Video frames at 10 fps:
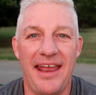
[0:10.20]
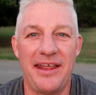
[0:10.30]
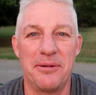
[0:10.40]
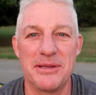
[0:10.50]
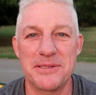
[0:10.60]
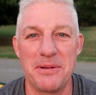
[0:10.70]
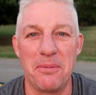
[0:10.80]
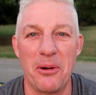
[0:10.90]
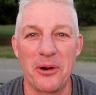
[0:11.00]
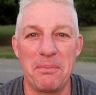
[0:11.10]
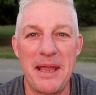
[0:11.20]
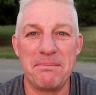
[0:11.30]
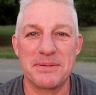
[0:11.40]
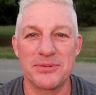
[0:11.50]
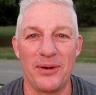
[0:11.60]
Hey there, Mister Bill Poker
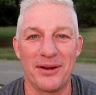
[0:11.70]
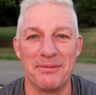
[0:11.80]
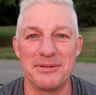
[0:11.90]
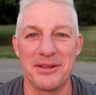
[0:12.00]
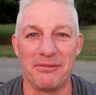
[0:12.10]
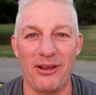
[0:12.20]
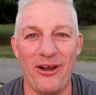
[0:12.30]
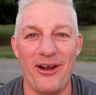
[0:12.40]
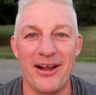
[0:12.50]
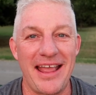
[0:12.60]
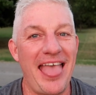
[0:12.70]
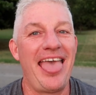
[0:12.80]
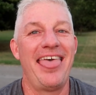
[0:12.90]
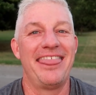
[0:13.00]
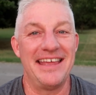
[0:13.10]
peeps. Welcome to the vlog.
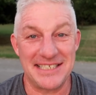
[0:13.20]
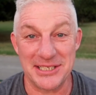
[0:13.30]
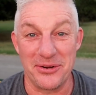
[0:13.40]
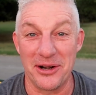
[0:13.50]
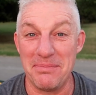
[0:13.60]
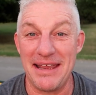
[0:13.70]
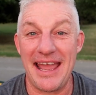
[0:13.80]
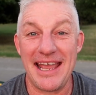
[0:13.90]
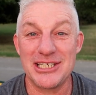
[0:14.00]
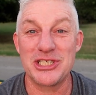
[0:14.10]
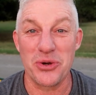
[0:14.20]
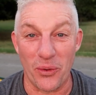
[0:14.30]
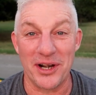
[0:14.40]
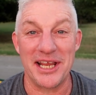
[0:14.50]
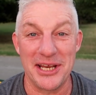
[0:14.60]
This is going to be a
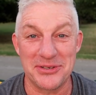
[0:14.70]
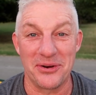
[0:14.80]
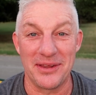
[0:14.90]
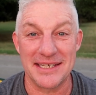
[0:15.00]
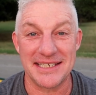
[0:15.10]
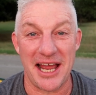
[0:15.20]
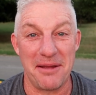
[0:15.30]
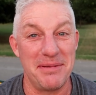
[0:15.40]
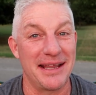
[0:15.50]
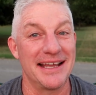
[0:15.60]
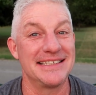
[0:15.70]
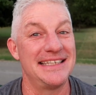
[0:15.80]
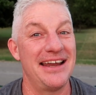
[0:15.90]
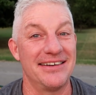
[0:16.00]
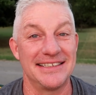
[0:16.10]
short intro this time because
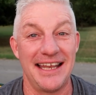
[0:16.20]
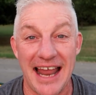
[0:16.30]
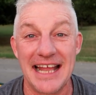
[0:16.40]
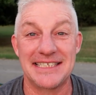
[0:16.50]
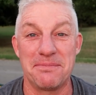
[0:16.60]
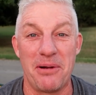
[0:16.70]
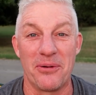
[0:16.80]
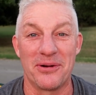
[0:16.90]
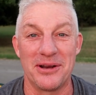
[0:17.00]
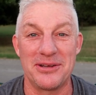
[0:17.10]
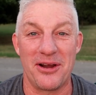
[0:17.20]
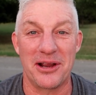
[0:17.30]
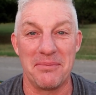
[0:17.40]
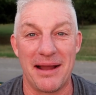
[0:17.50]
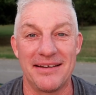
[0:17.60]
there is lots of poker to
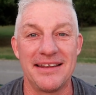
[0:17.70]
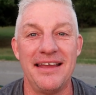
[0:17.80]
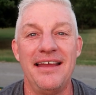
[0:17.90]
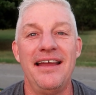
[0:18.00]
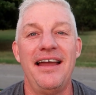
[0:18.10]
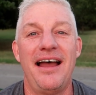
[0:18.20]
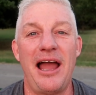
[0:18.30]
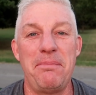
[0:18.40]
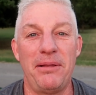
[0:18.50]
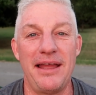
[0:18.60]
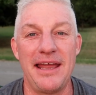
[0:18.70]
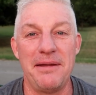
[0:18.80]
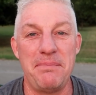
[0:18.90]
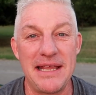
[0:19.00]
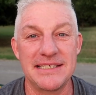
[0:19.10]
talk about. I
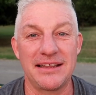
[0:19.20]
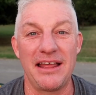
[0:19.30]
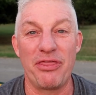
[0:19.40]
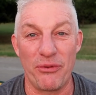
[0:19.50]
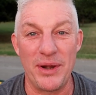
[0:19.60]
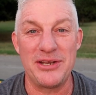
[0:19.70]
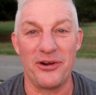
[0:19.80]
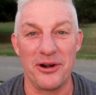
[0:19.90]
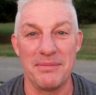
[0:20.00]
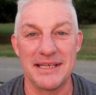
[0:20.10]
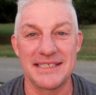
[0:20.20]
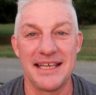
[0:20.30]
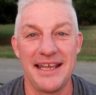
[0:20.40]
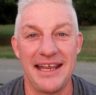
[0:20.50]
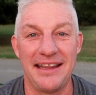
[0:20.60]
played basically three tournaments
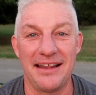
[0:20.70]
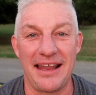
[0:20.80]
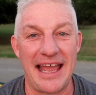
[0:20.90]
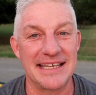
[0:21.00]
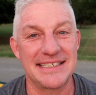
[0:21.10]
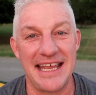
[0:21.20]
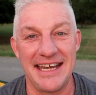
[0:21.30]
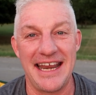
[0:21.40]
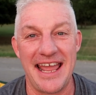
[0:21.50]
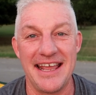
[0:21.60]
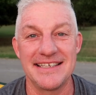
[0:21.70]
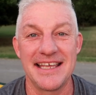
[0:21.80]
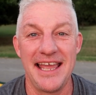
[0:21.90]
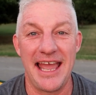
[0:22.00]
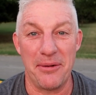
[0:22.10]
in the last ten days,
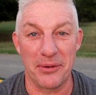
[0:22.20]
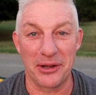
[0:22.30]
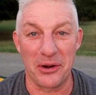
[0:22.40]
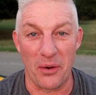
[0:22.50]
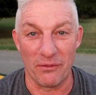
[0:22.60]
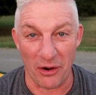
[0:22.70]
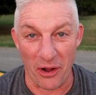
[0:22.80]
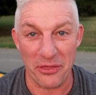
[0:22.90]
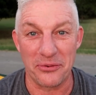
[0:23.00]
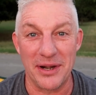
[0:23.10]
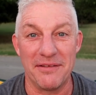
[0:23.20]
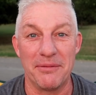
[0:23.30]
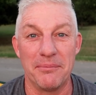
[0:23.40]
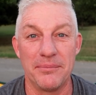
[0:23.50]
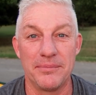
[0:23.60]
and we're going to go over all three of them.